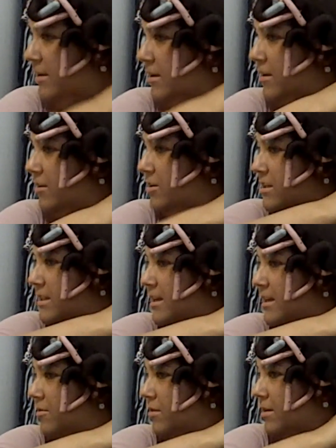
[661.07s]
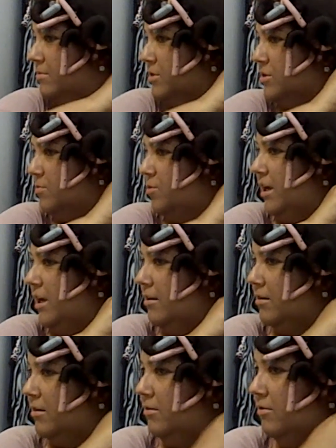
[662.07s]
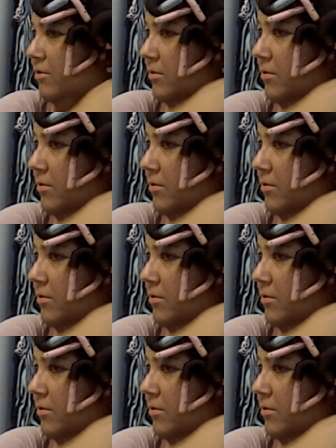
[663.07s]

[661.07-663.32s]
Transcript: But just grab some more hair from the